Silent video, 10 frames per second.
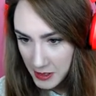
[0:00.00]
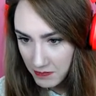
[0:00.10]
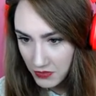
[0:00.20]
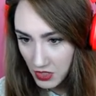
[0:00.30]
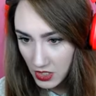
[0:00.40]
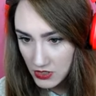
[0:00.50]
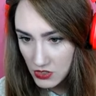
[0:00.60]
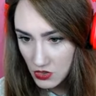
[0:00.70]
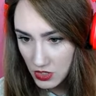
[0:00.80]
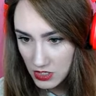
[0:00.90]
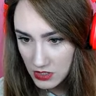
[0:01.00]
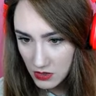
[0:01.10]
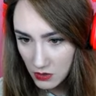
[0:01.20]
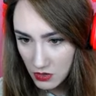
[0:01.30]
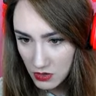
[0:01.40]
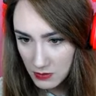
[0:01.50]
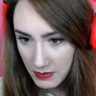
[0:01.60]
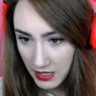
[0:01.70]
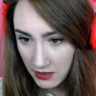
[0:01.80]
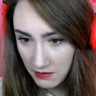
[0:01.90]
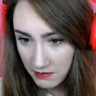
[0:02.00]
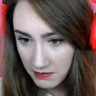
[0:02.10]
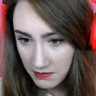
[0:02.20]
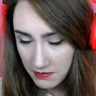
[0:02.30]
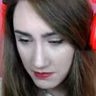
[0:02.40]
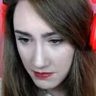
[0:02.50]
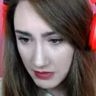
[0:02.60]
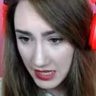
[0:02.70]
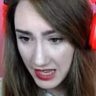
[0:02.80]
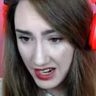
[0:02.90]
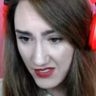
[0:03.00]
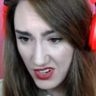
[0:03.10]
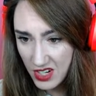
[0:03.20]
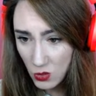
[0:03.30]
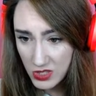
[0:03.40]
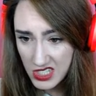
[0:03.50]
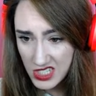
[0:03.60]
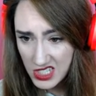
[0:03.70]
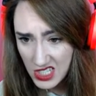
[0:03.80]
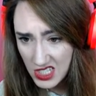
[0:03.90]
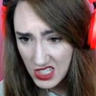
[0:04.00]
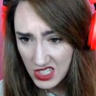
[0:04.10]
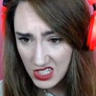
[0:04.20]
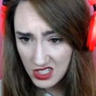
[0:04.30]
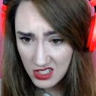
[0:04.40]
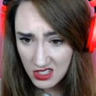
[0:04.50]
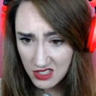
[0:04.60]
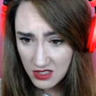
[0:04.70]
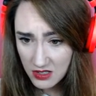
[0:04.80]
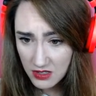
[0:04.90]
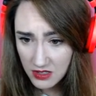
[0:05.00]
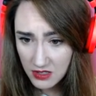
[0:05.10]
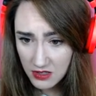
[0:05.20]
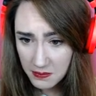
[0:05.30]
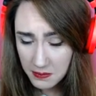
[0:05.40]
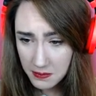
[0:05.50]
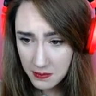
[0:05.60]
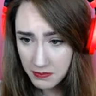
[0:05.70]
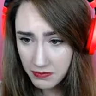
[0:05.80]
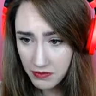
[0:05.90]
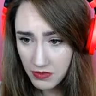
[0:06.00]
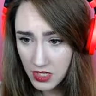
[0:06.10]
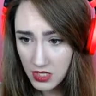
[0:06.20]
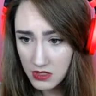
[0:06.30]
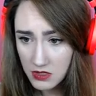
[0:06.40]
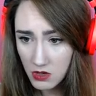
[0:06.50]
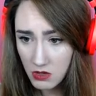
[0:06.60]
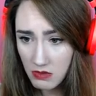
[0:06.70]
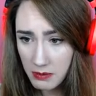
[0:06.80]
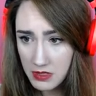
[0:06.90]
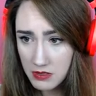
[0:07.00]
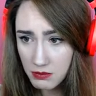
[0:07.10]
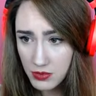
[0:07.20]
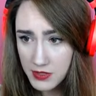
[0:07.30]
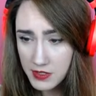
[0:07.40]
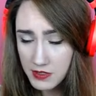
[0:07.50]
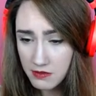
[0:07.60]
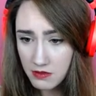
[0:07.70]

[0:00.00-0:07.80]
Concentrated Soldier's Bane? I don't even know what this is. Okay, let's coat our weapons in poison.